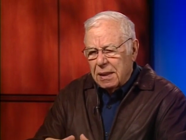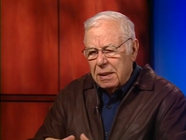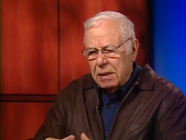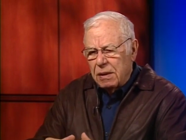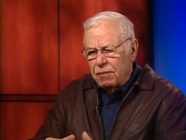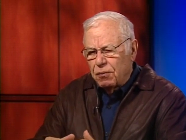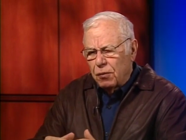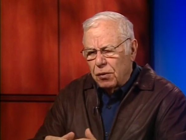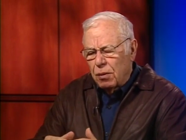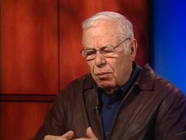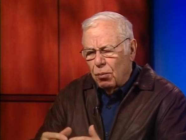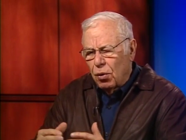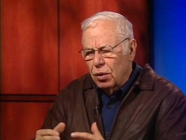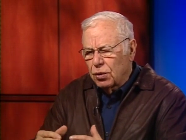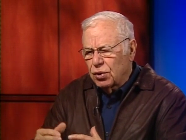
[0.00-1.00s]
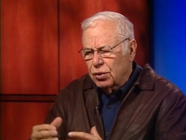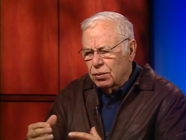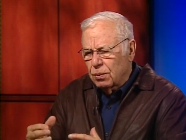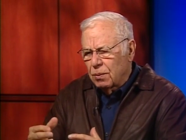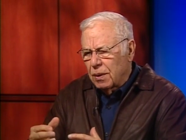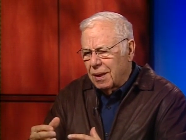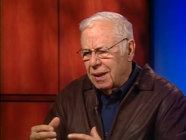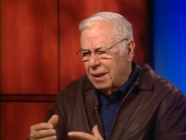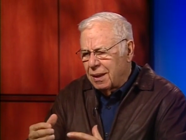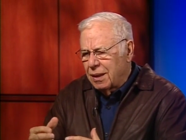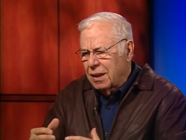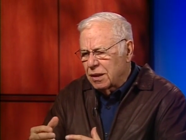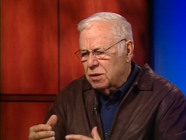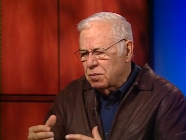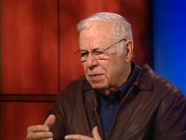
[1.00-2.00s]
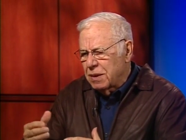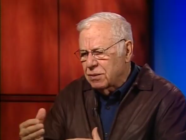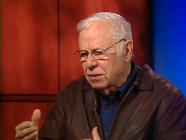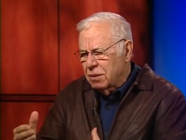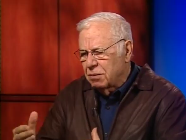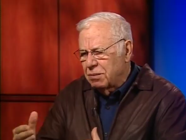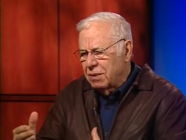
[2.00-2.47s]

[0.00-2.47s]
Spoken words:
If the more India spends on the